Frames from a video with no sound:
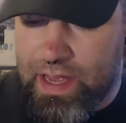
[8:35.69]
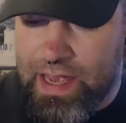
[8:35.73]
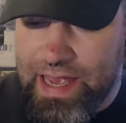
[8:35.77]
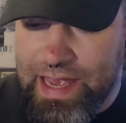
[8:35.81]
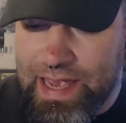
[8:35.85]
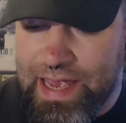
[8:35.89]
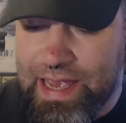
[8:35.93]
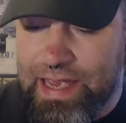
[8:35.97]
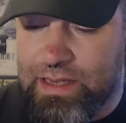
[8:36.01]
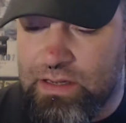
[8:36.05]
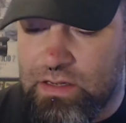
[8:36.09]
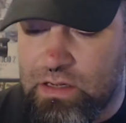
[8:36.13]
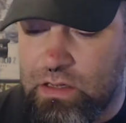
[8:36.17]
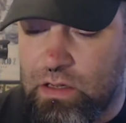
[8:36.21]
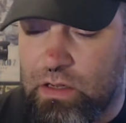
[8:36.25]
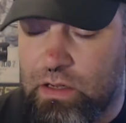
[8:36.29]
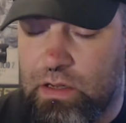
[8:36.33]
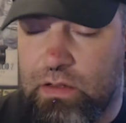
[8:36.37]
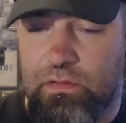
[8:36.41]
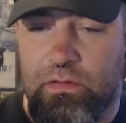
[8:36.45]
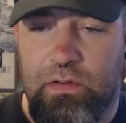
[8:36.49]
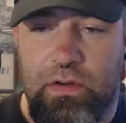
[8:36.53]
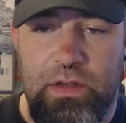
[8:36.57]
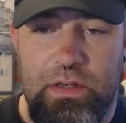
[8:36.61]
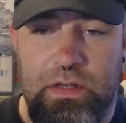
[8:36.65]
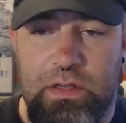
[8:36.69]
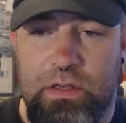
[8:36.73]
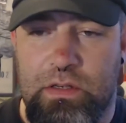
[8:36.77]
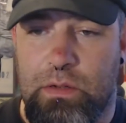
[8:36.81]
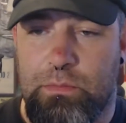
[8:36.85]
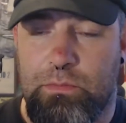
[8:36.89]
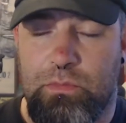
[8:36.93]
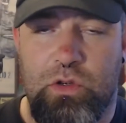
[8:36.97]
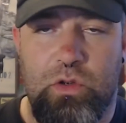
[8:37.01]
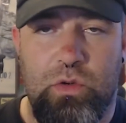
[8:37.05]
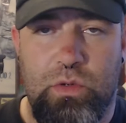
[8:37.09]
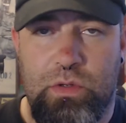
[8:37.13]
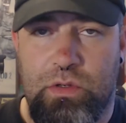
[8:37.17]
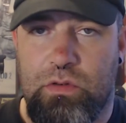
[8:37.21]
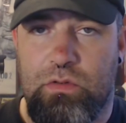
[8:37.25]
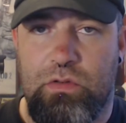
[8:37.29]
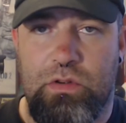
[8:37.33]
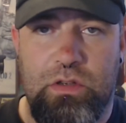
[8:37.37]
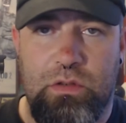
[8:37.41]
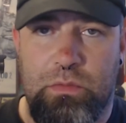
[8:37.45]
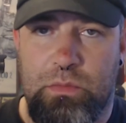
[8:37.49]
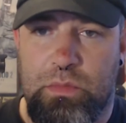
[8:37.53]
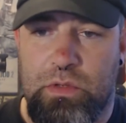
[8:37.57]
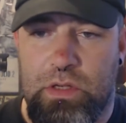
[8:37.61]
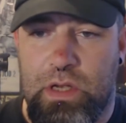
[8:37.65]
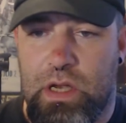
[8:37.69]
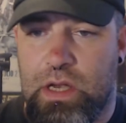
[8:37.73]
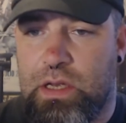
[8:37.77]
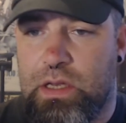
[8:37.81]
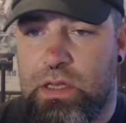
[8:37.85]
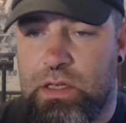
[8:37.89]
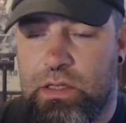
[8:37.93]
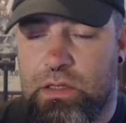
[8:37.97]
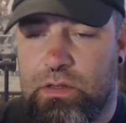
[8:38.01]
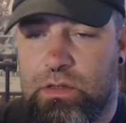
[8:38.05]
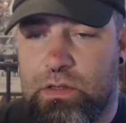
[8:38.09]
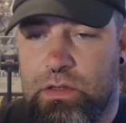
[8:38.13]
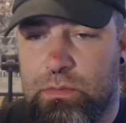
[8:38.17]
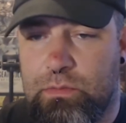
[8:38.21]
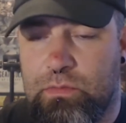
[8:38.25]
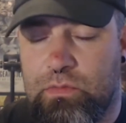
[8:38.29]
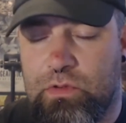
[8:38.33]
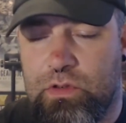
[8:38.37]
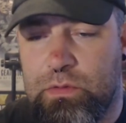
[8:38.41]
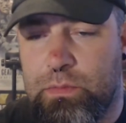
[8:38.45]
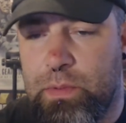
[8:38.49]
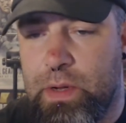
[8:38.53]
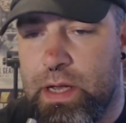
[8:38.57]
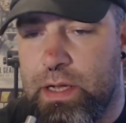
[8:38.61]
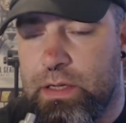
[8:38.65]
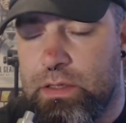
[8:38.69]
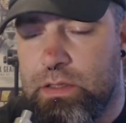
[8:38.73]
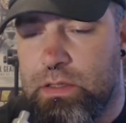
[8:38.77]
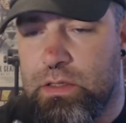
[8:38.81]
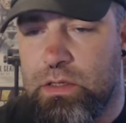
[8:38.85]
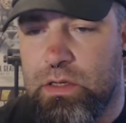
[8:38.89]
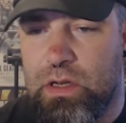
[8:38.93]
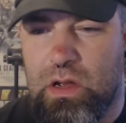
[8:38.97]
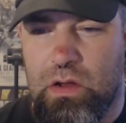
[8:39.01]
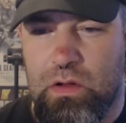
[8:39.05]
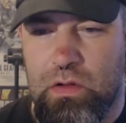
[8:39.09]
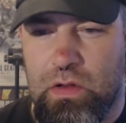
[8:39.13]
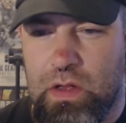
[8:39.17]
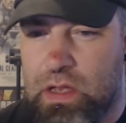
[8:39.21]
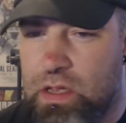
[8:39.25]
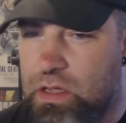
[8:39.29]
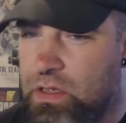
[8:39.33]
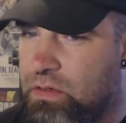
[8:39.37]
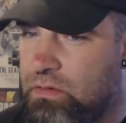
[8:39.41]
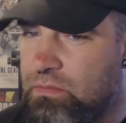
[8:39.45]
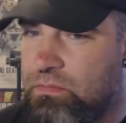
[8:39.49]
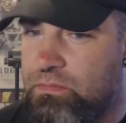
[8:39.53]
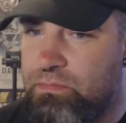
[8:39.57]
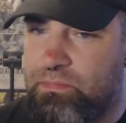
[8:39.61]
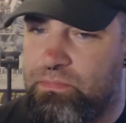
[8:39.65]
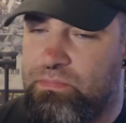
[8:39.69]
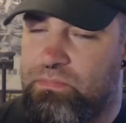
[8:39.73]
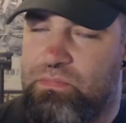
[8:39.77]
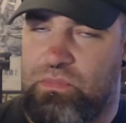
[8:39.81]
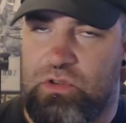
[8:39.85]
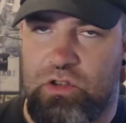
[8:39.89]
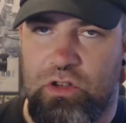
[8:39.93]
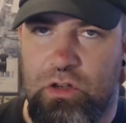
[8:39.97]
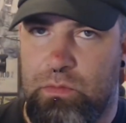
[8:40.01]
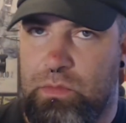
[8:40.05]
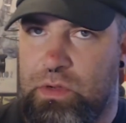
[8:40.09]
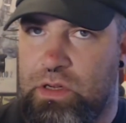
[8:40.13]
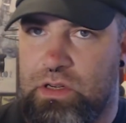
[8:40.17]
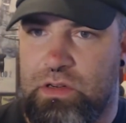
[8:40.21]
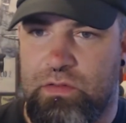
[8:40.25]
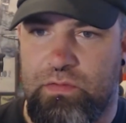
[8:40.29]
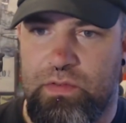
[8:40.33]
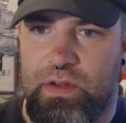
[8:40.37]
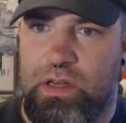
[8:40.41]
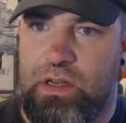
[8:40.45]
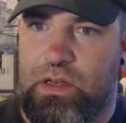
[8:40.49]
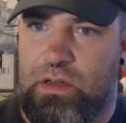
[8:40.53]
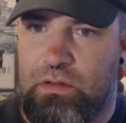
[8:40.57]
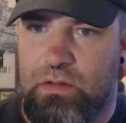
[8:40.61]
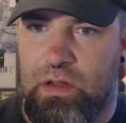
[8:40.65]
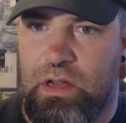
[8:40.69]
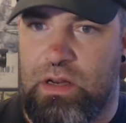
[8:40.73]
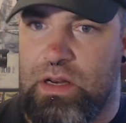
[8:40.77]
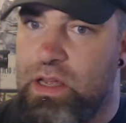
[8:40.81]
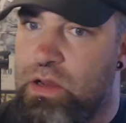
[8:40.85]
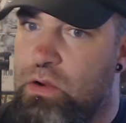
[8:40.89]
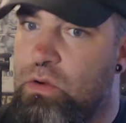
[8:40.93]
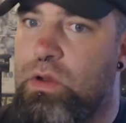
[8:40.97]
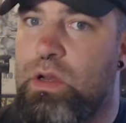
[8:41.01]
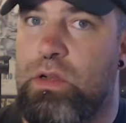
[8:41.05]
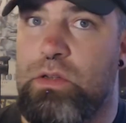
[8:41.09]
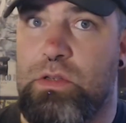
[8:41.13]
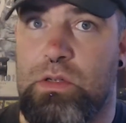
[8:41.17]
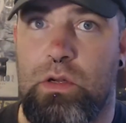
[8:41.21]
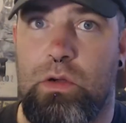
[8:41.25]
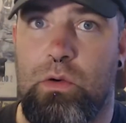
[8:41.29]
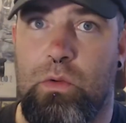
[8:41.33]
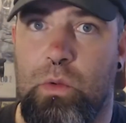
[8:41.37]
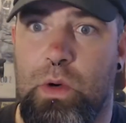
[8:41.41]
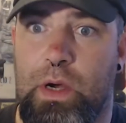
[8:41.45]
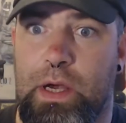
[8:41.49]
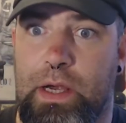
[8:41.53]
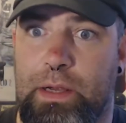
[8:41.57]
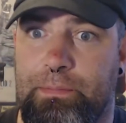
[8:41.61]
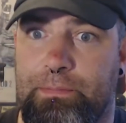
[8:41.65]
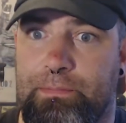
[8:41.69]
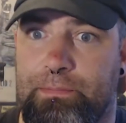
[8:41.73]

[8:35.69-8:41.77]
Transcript: It is like a very sumptuous Christmas cake in some respects. You know, too much of it, a little goes a long way.